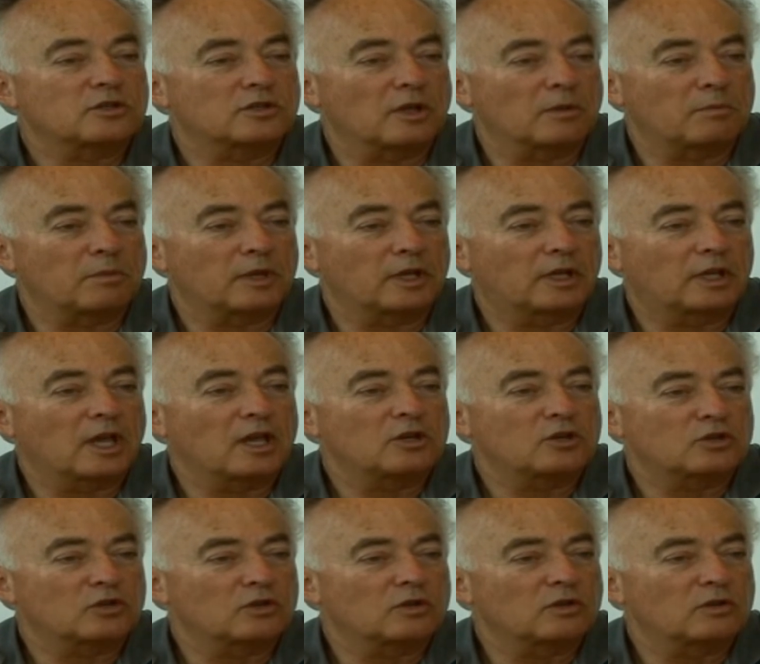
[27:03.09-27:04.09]
the
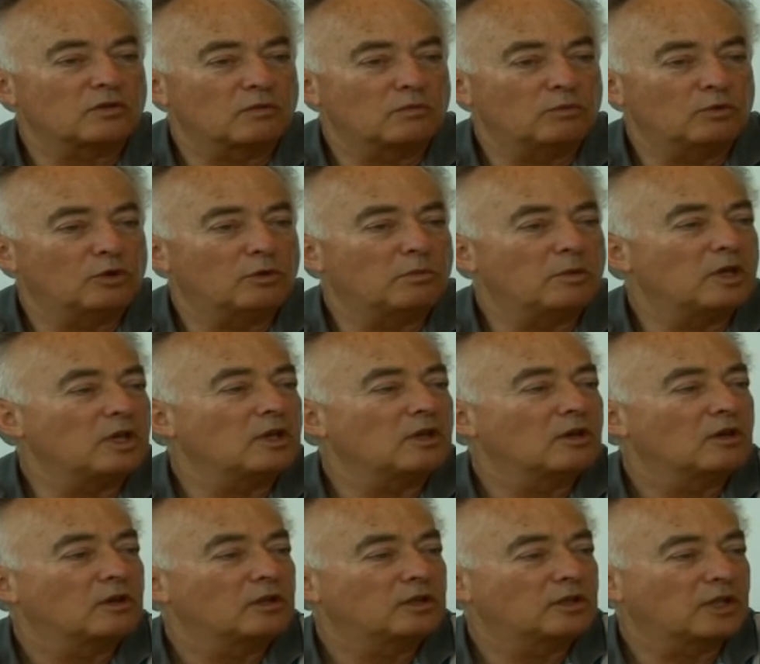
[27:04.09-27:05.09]
application will be
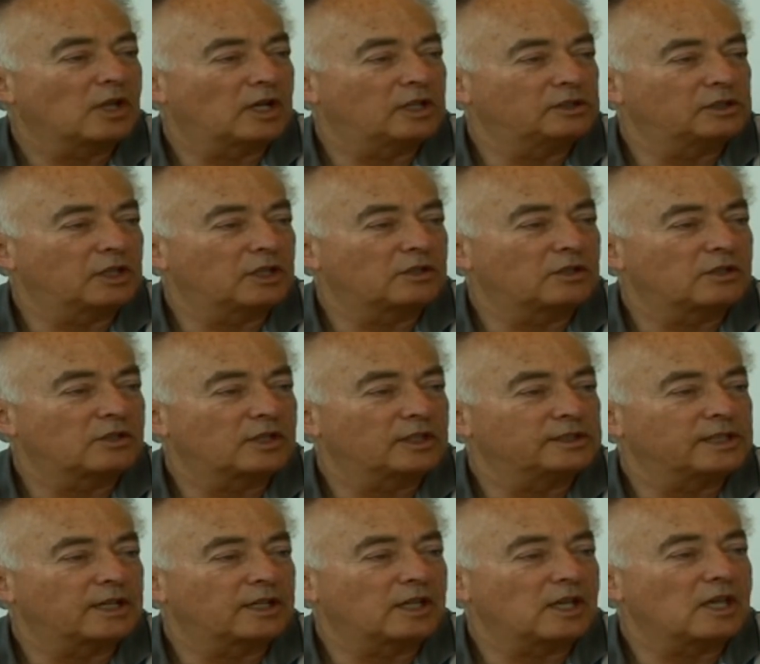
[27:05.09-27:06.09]
target
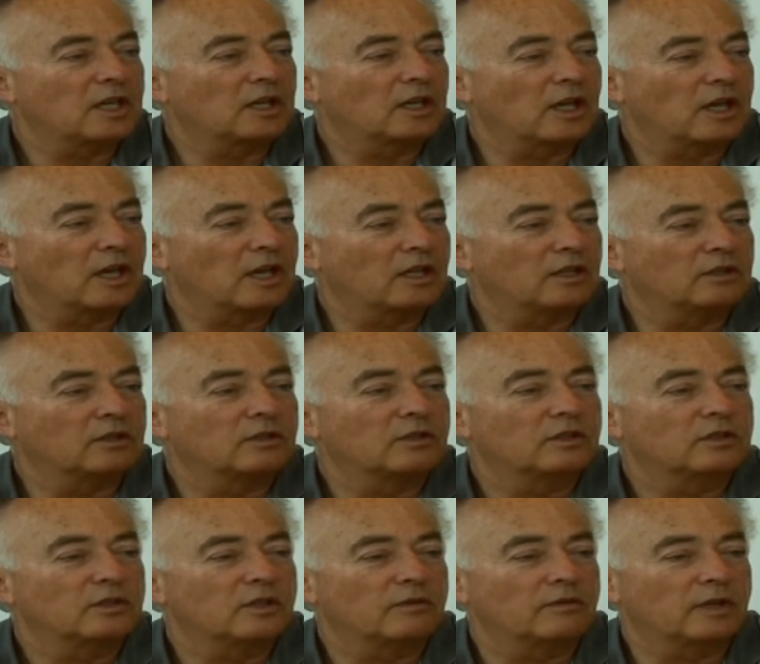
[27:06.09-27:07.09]
tracking and
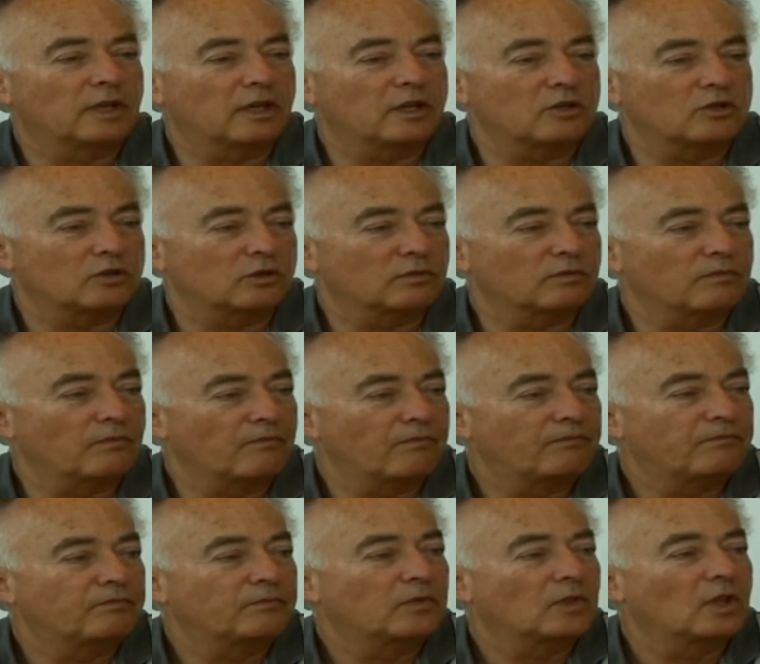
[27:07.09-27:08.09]
navigation.
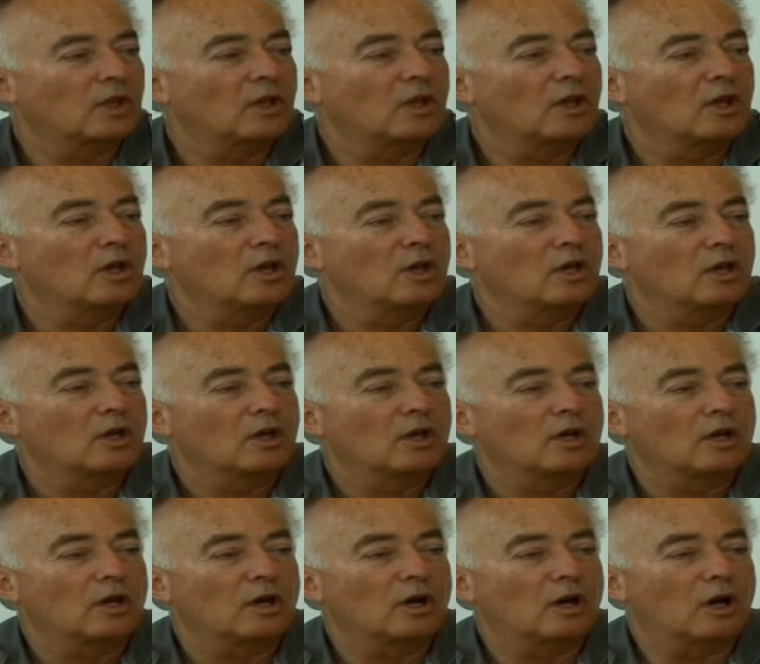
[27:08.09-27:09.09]

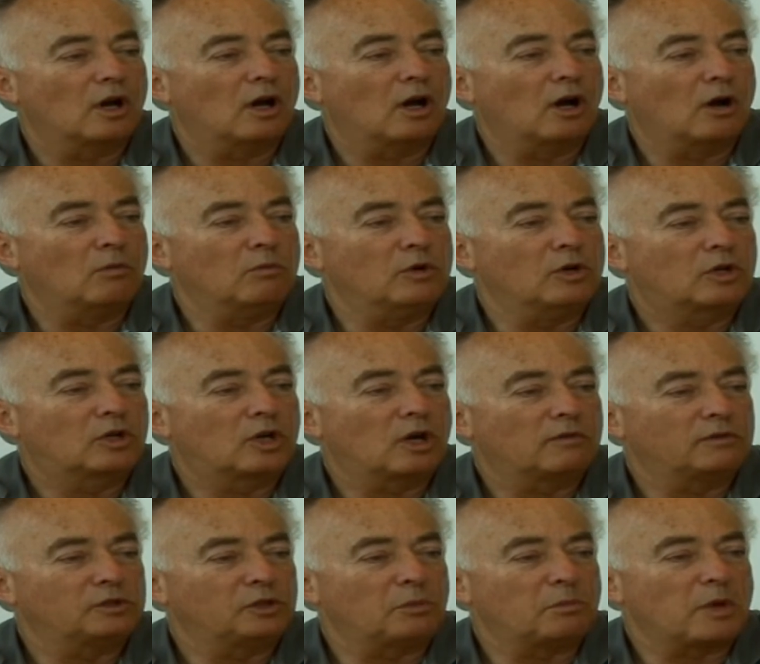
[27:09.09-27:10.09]
We'll
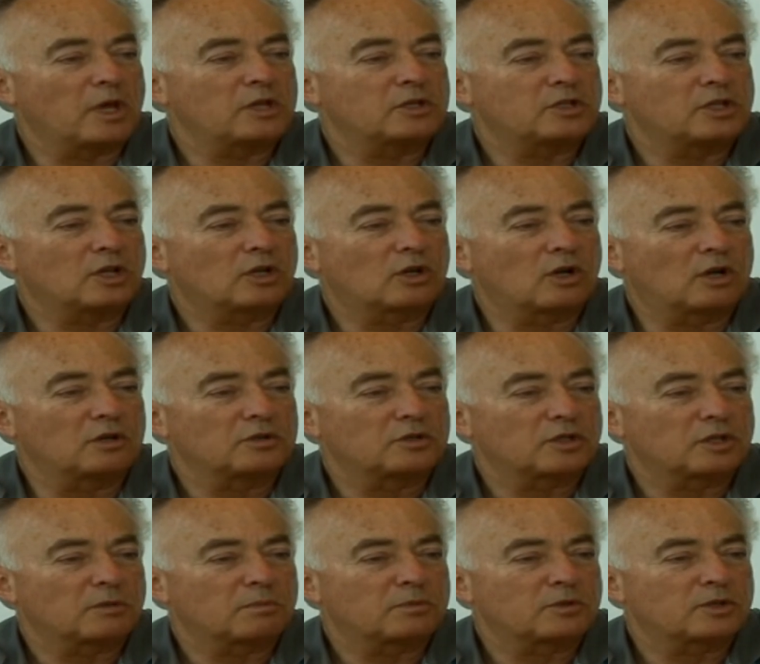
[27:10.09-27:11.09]
cover the basic
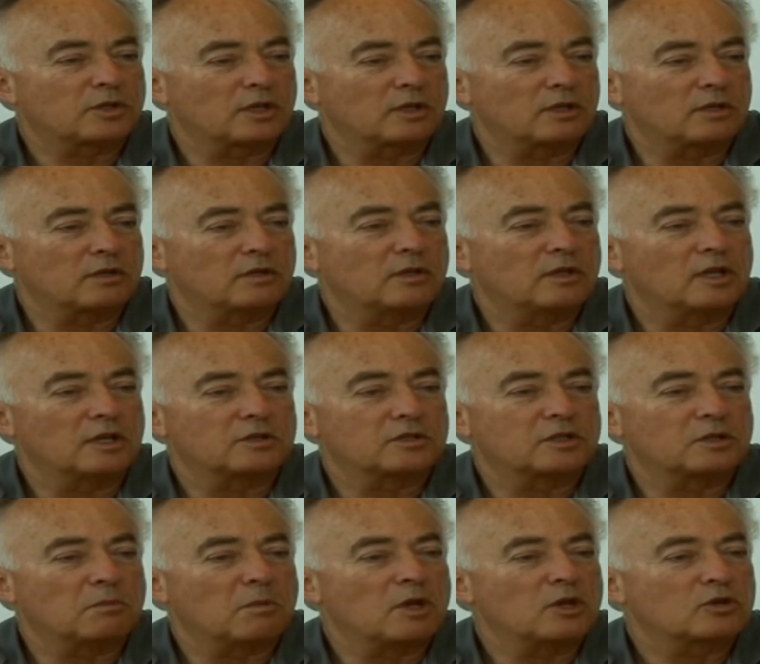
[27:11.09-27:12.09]
concepts and
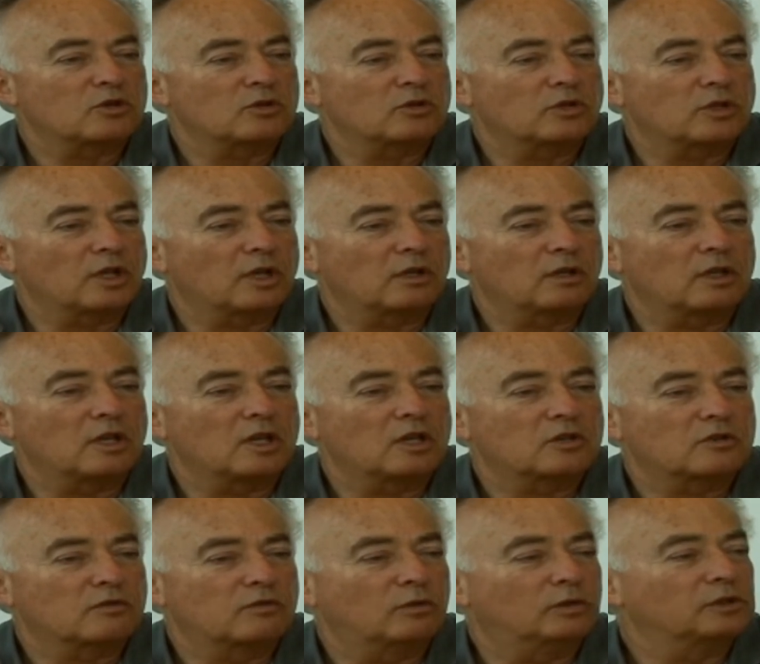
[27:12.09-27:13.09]
estimation
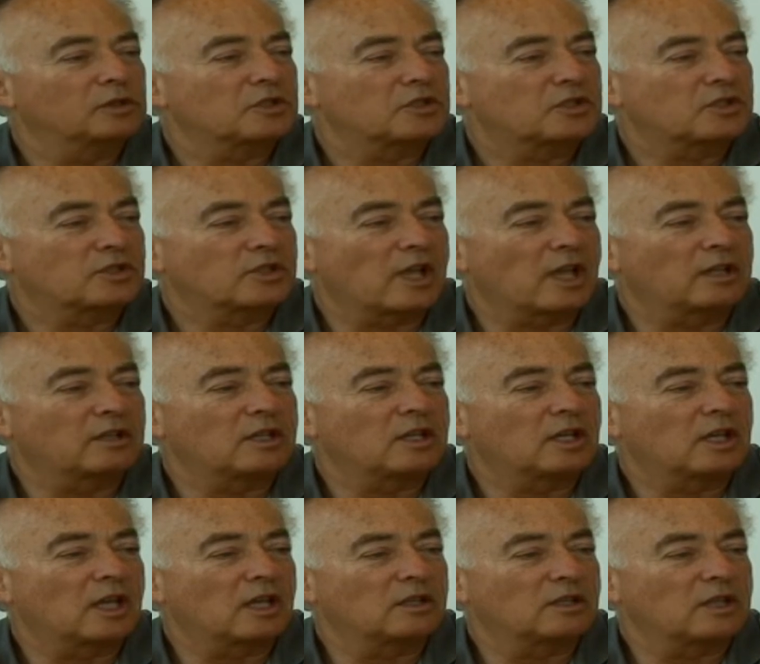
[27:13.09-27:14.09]
techniques for
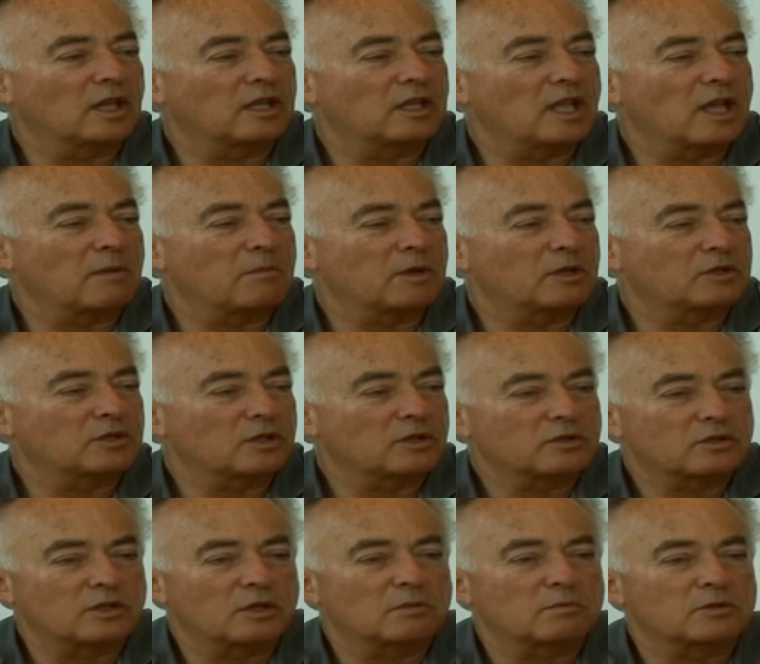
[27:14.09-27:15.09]
static and dynamic
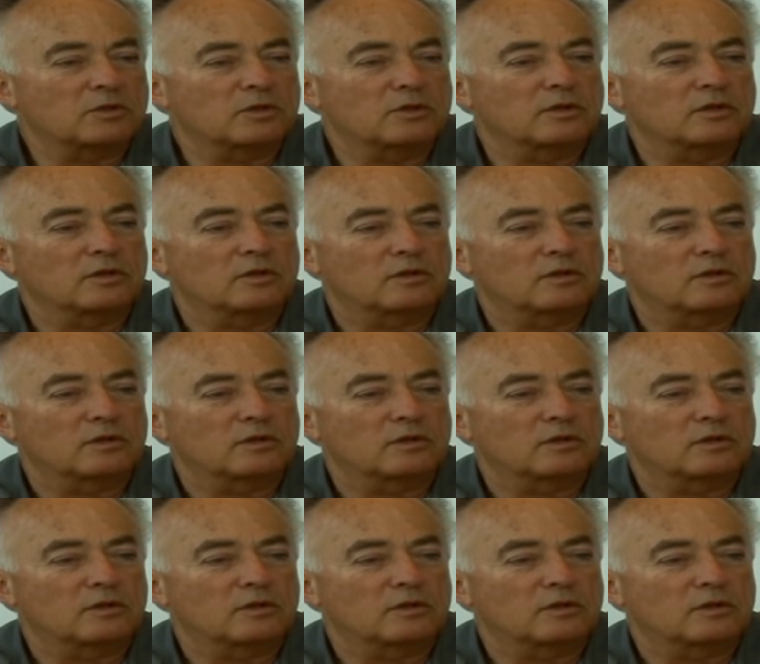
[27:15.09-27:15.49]
systems.